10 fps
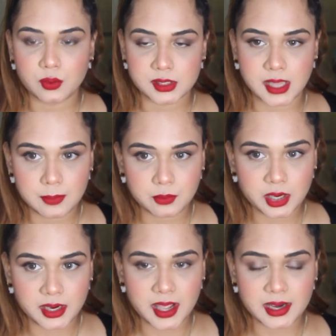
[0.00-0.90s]
was
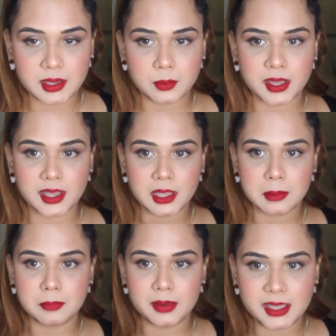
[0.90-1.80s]
helpful in any
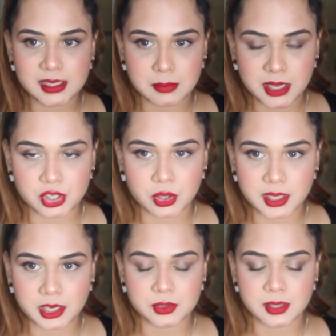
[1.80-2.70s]
way, please make sure
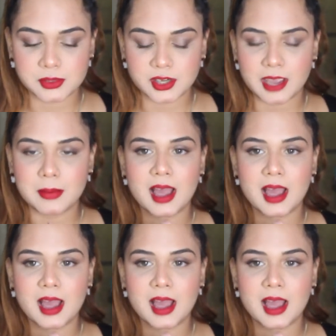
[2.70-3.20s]
that you subscribe.